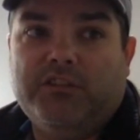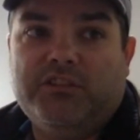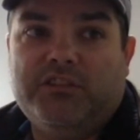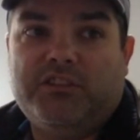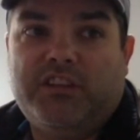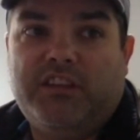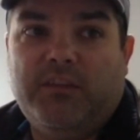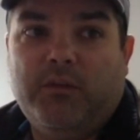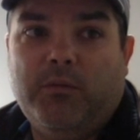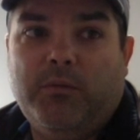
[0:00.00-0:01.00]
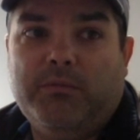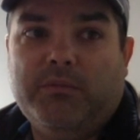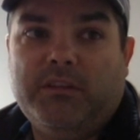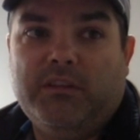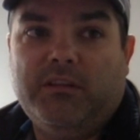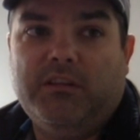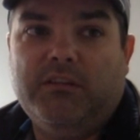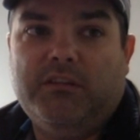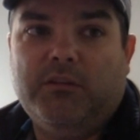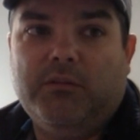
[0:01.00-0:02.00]
Just give them.
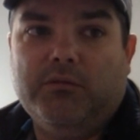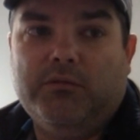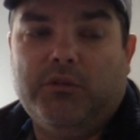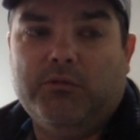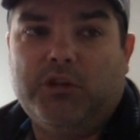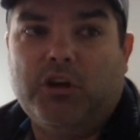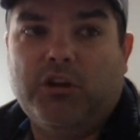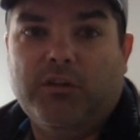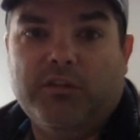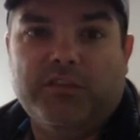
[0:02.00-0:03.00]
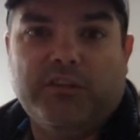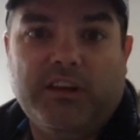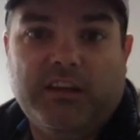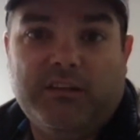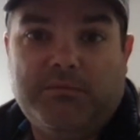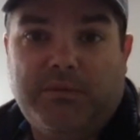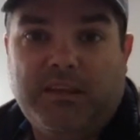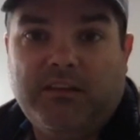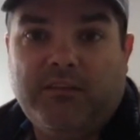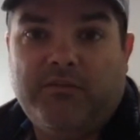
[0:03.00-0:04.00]
Don't talk over their head.
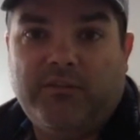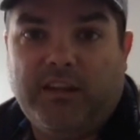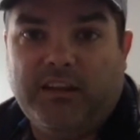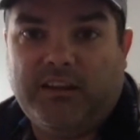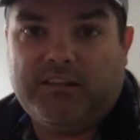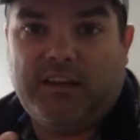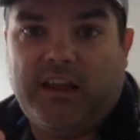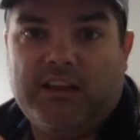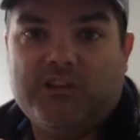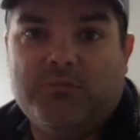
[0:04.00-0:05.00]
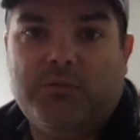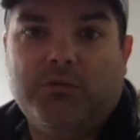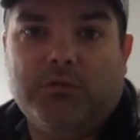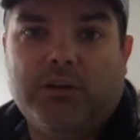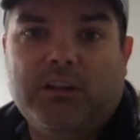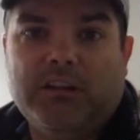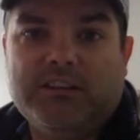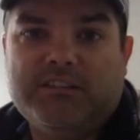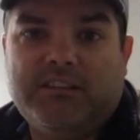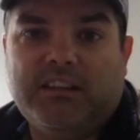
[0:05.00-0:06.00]
Give like tangible,
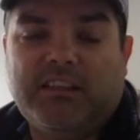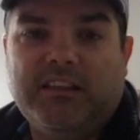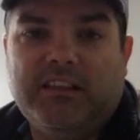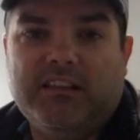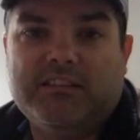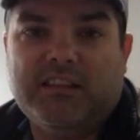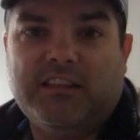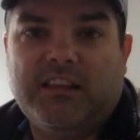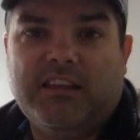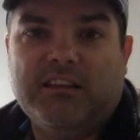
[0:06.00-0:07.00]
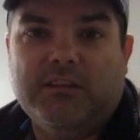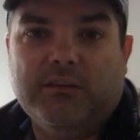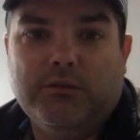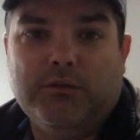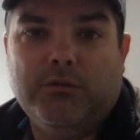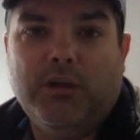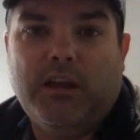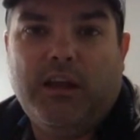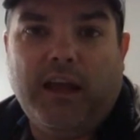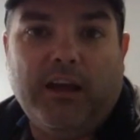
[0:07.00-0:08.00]
realistic things that they can do
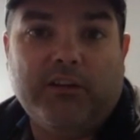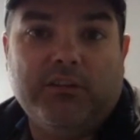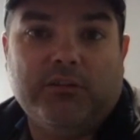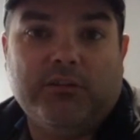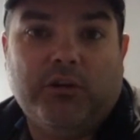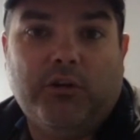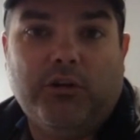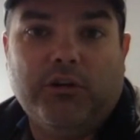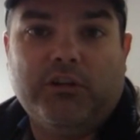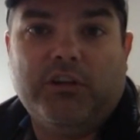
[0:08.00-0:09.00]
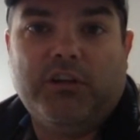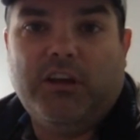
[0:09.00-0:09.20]
out in their yard.